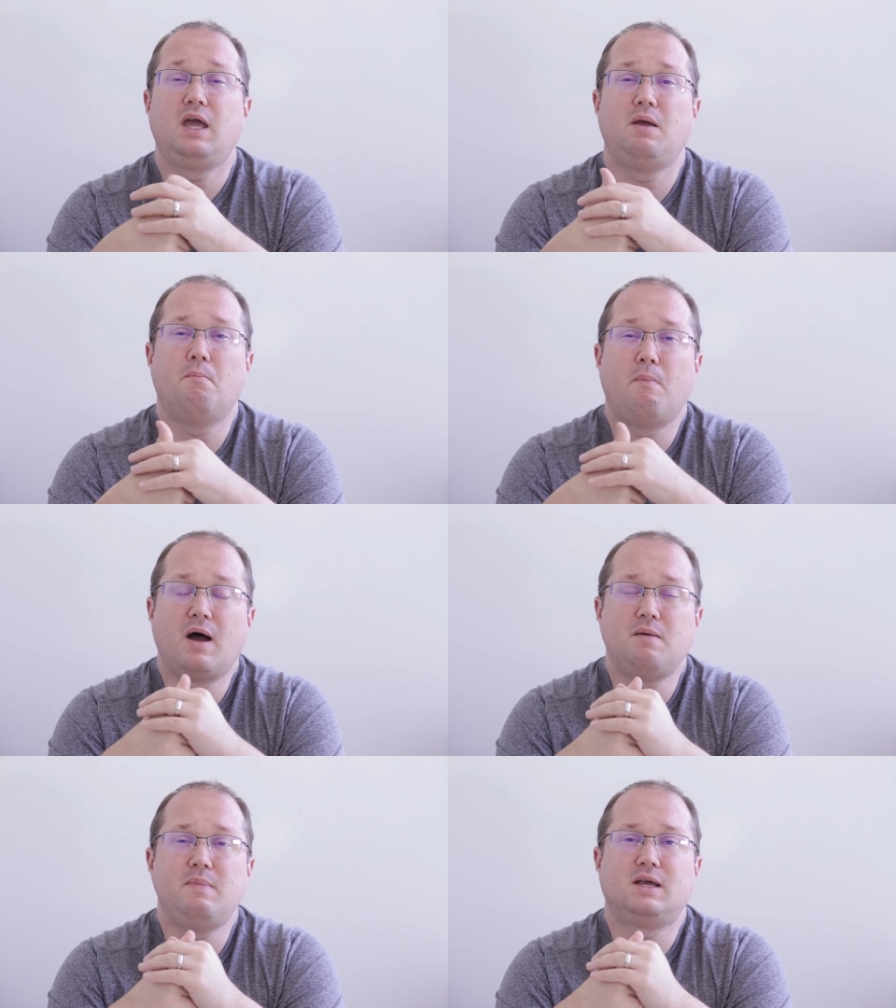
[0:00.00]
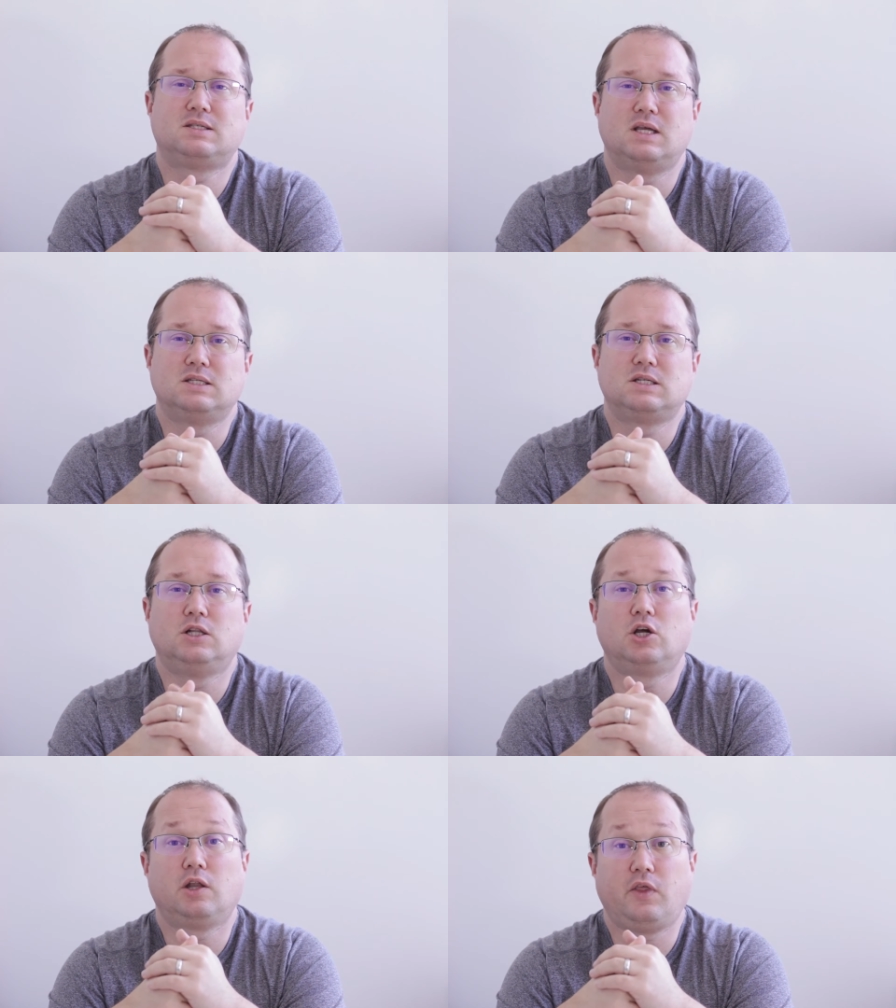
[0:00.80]
it might make sense to
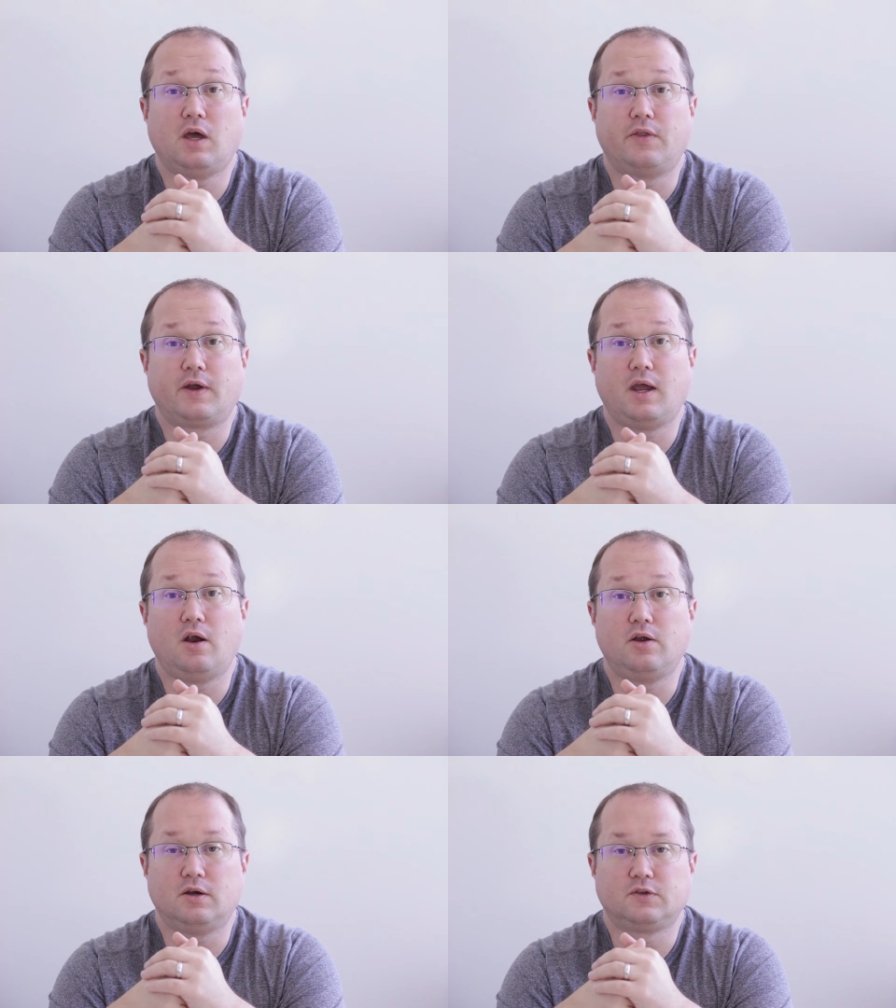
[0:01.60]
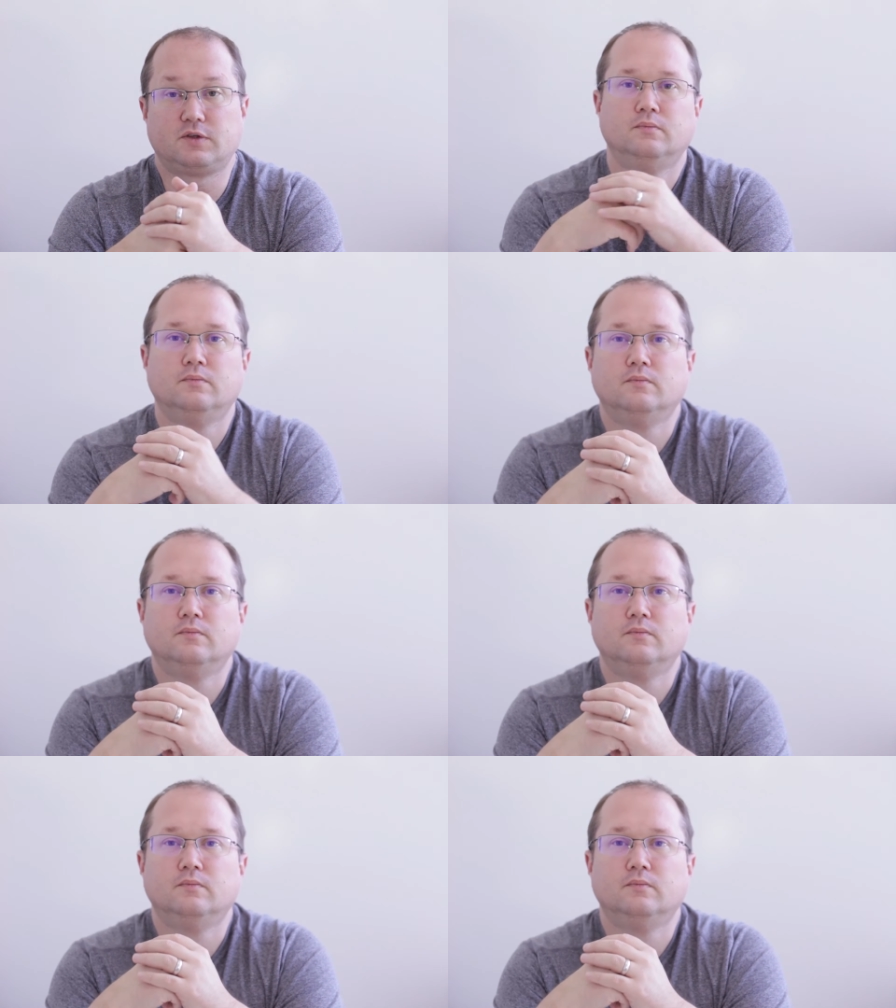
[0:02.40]
look at the other carriers.